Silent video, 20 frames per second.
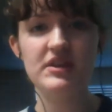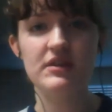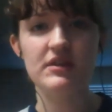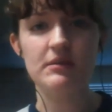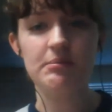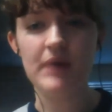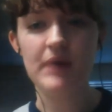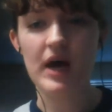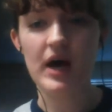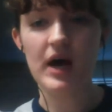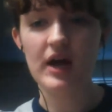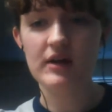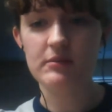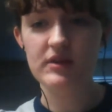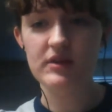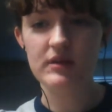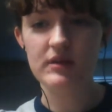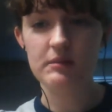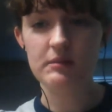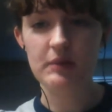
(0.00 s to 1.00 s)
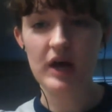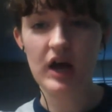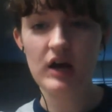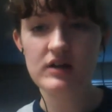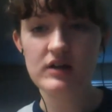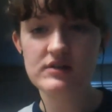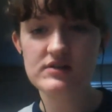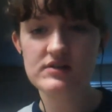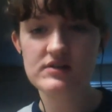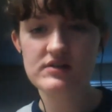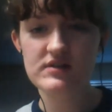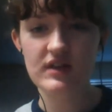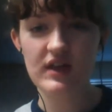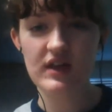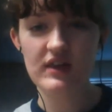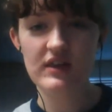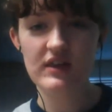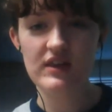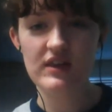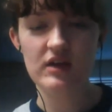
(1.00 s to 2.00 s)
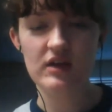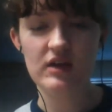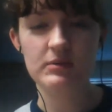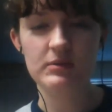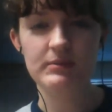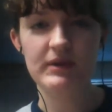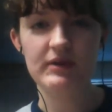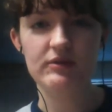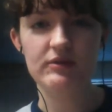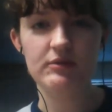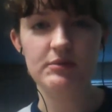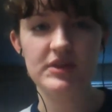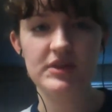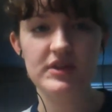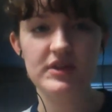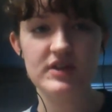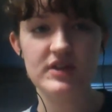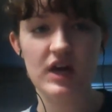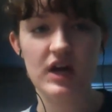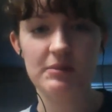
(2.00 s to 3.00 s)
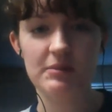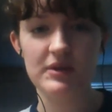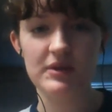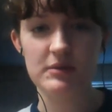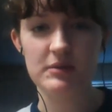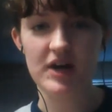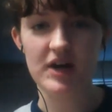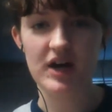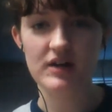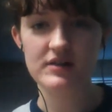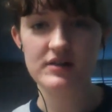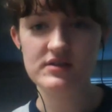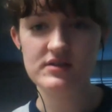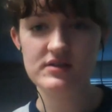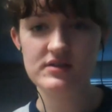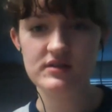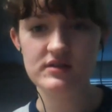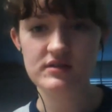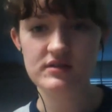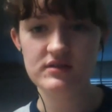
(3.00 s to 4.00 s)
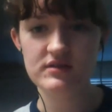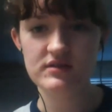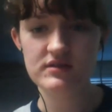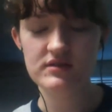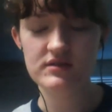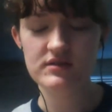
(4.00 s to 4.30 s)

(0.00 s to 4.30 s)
Lower bound would be the bottom of the box, and the upper bound would be the top of the box.